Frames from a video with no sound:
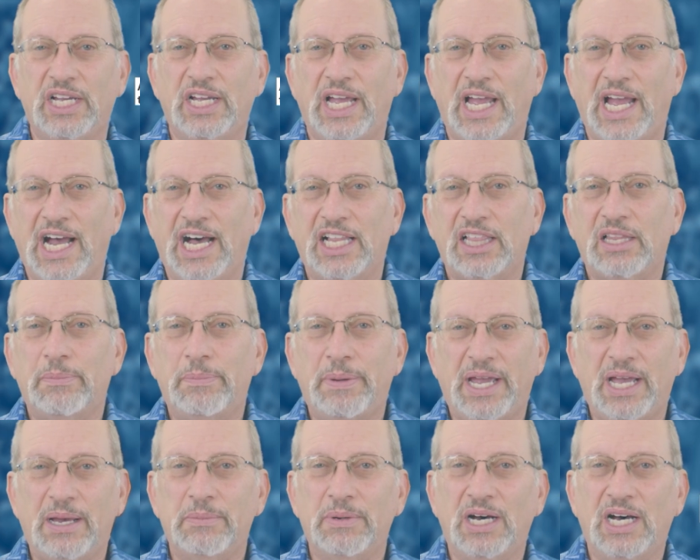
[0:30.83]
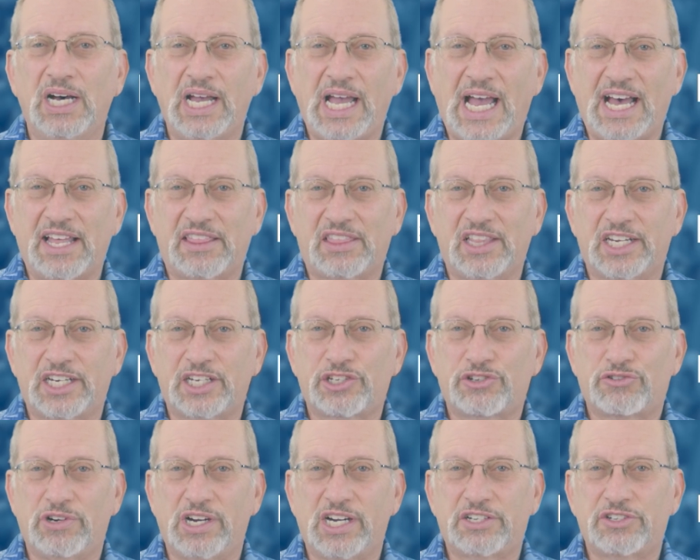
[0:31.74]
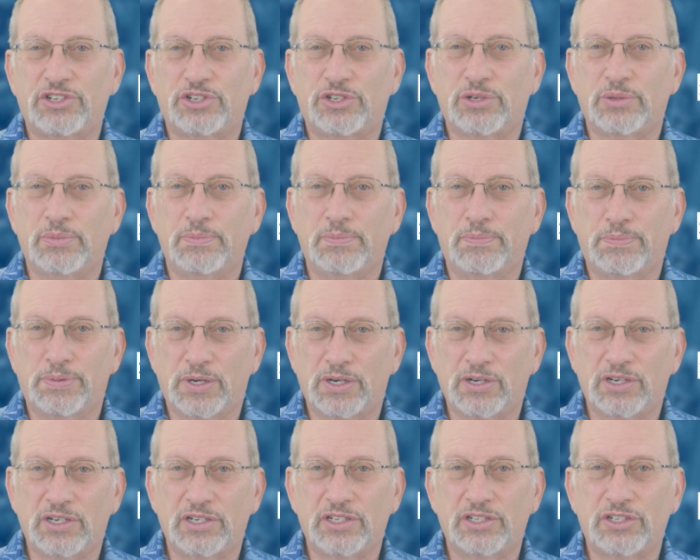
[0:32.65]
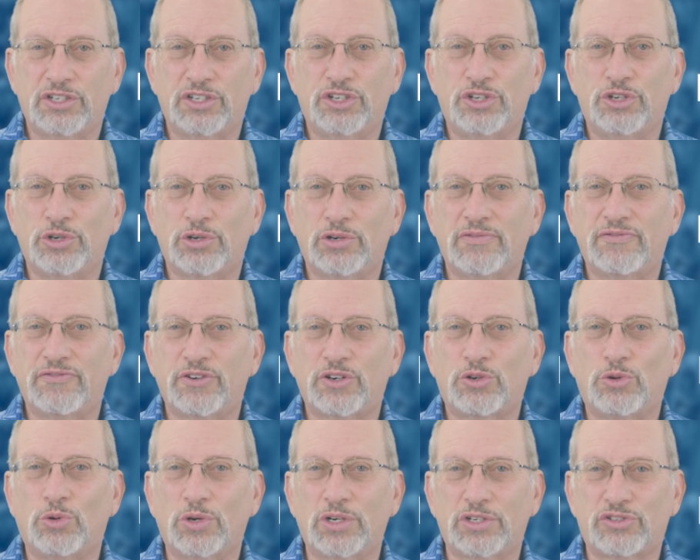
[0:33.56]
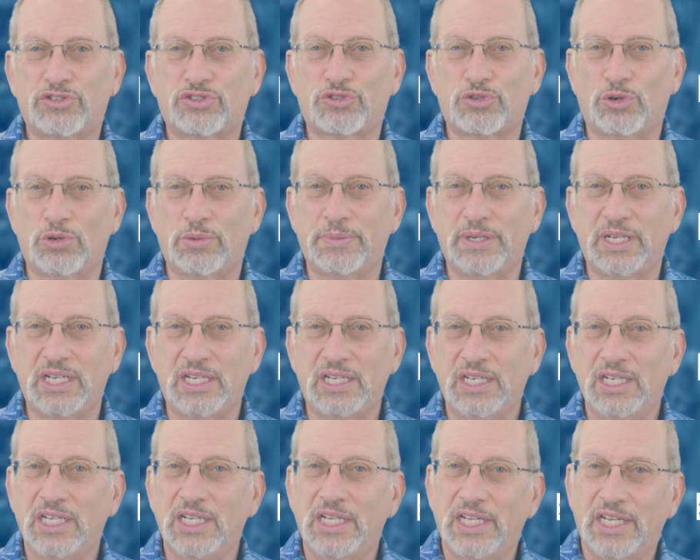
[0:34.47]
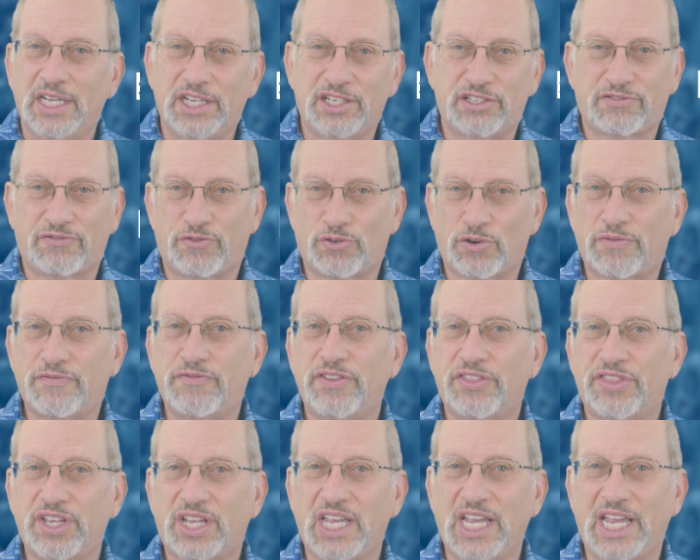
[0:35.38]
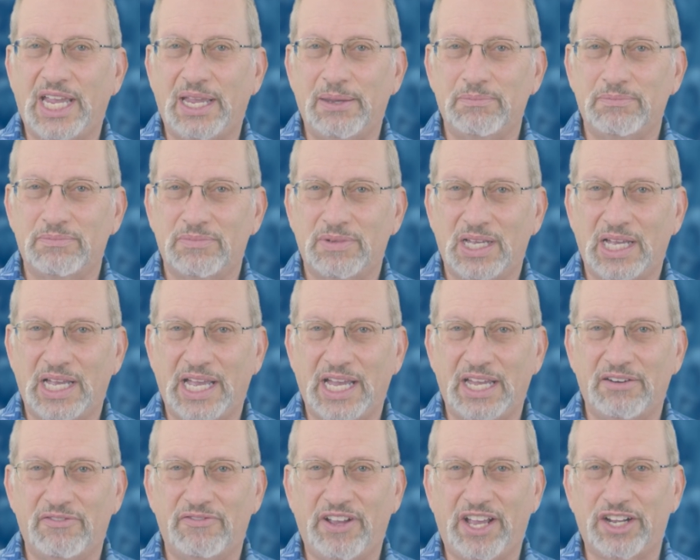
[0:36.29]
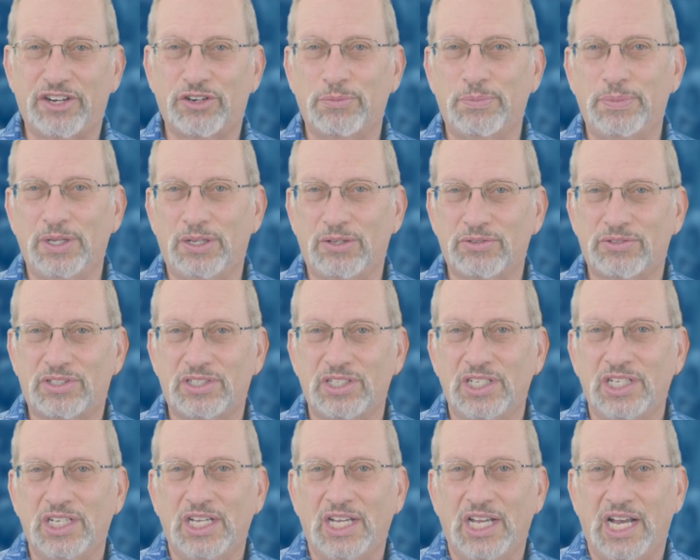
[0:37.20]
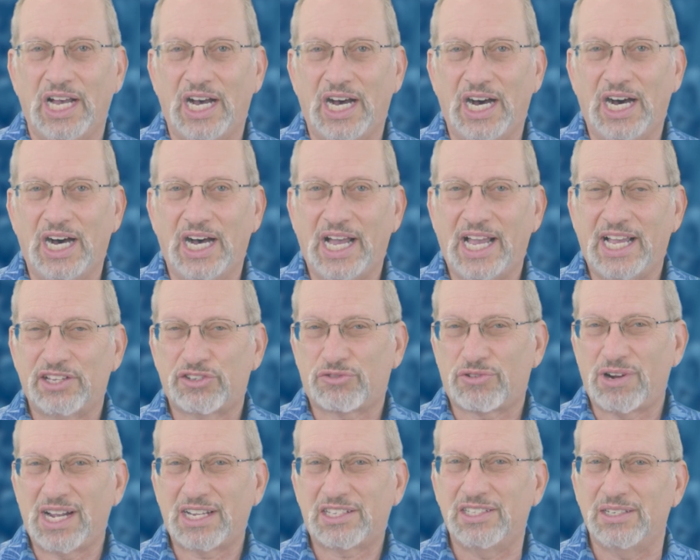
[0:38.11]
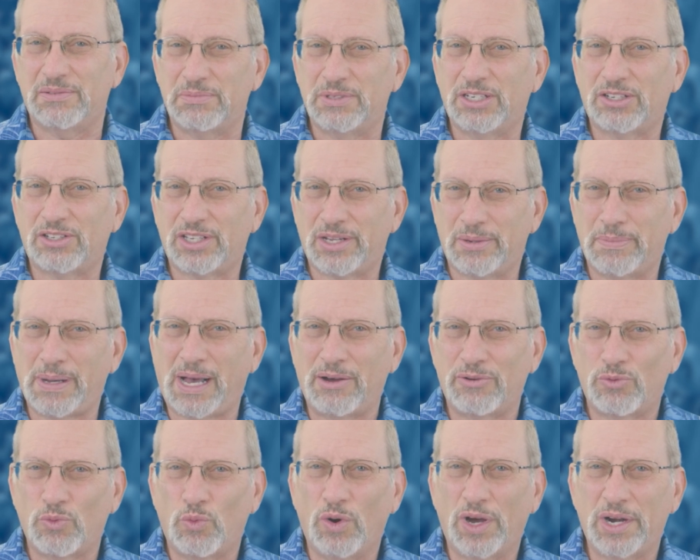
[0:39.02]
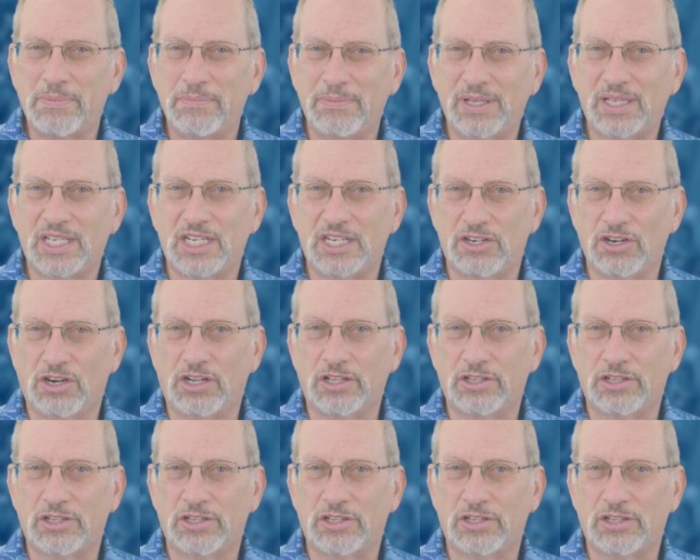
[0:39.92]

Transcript: Alabama Athletic Director Byrne cure for court storming is forfeit the game, and Vanderbilt has racked up nearly about $1 million